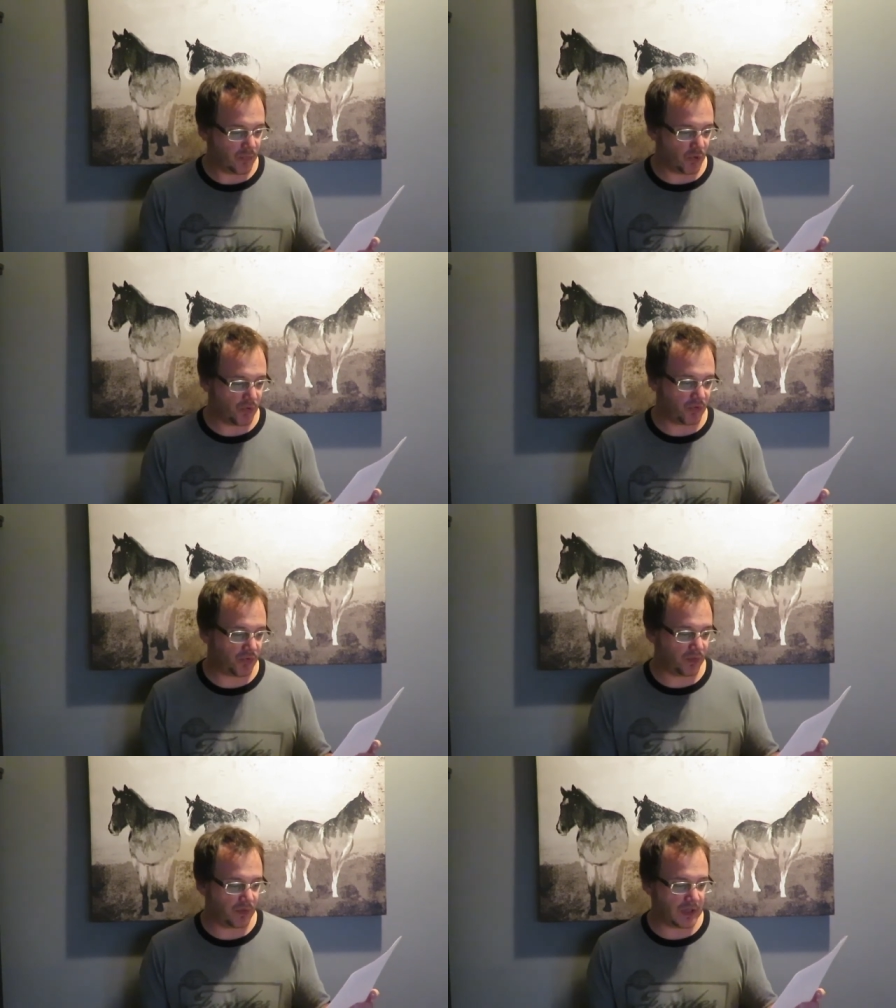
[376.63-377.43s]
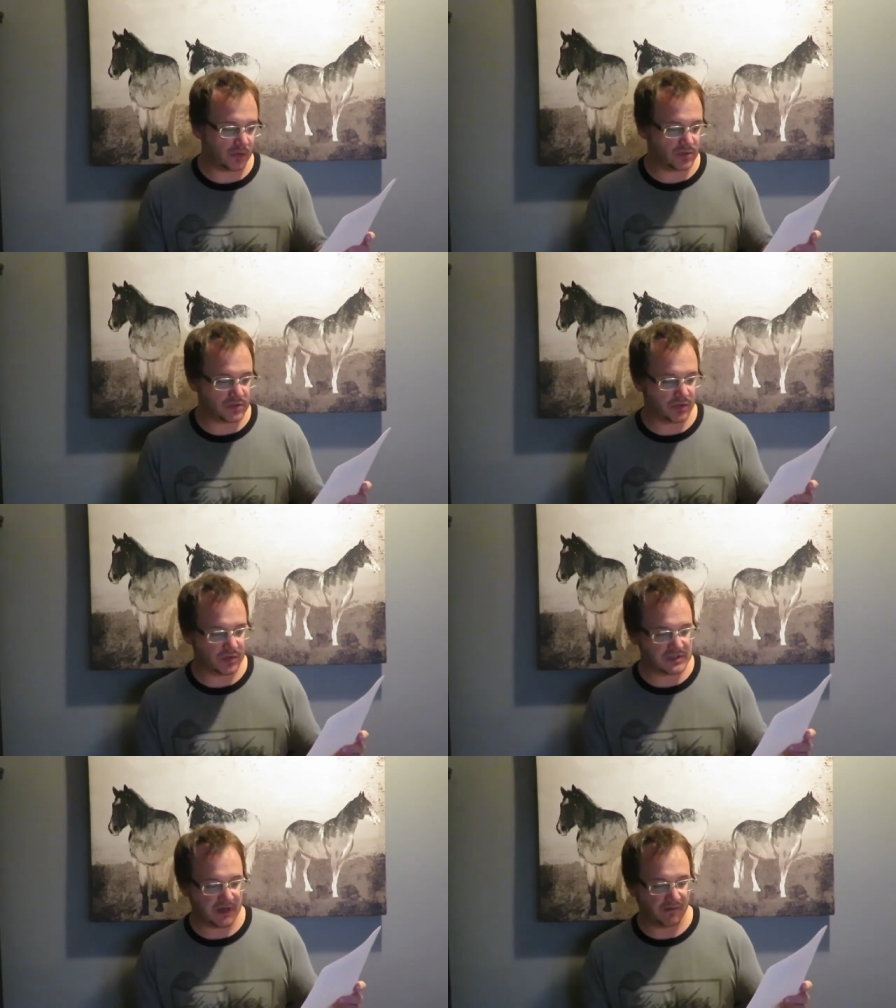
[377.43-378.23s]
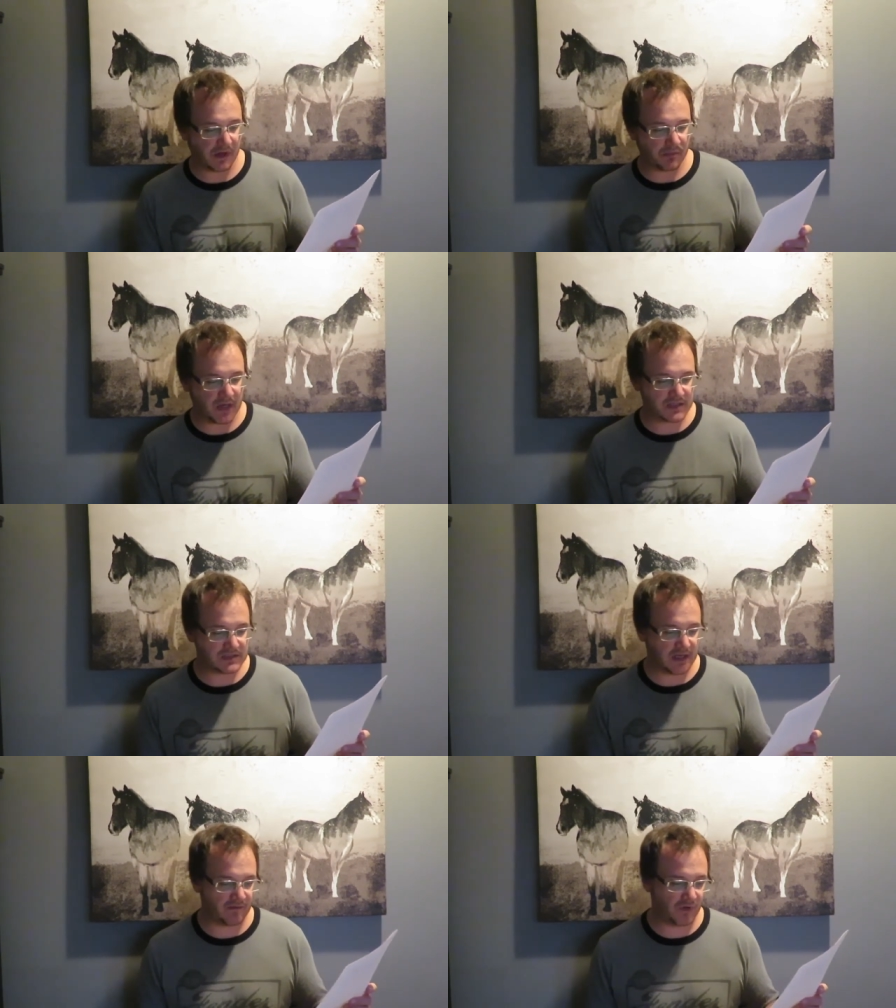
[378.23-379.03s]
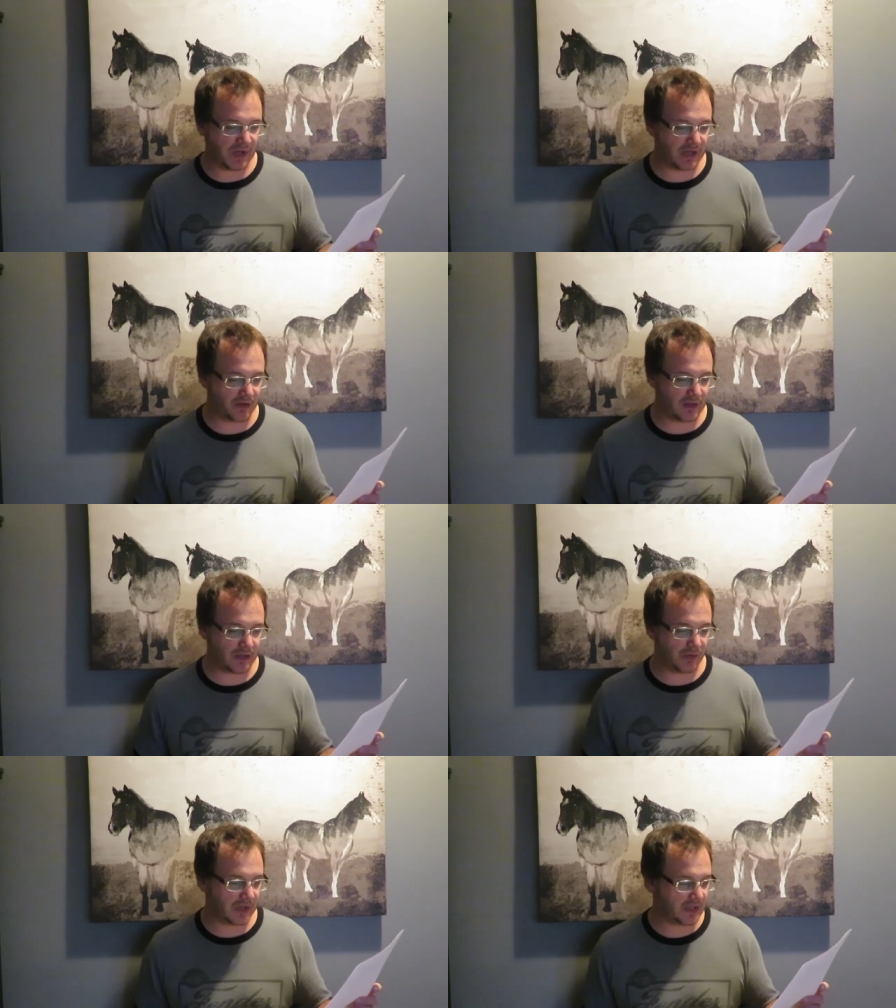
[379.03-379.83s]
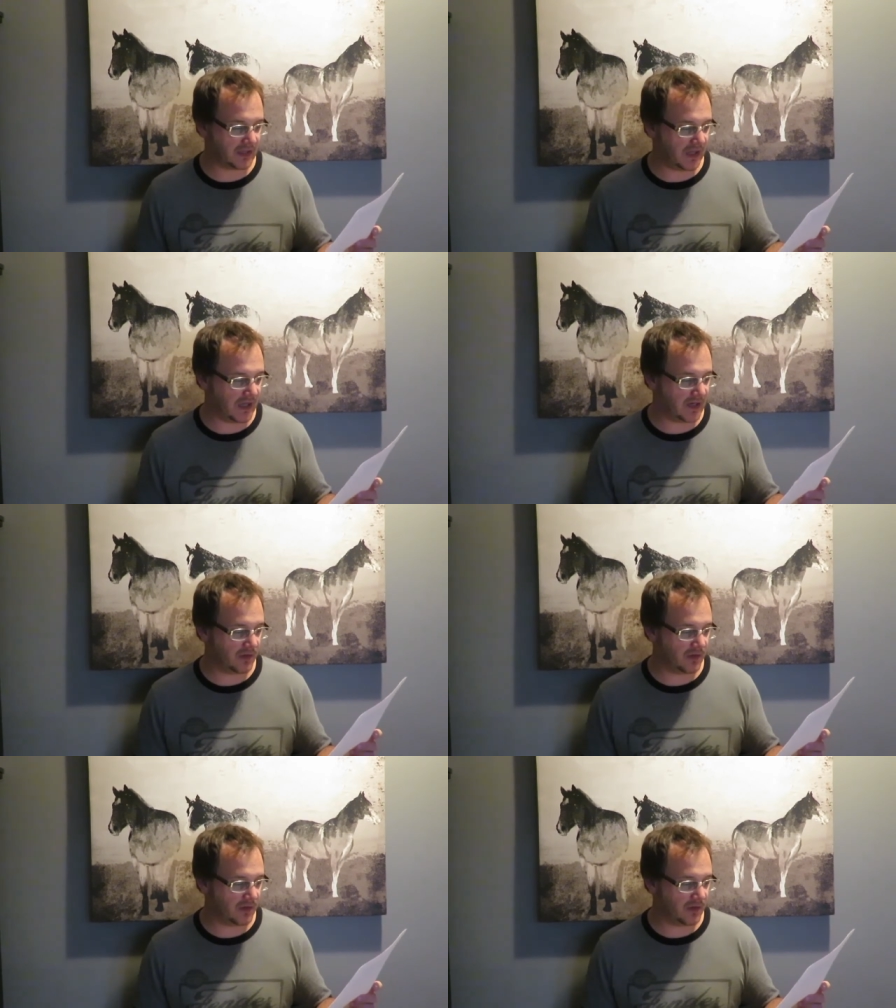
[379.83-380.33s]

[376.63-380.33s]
both uh, luchadors gave this match every single ounce that they had.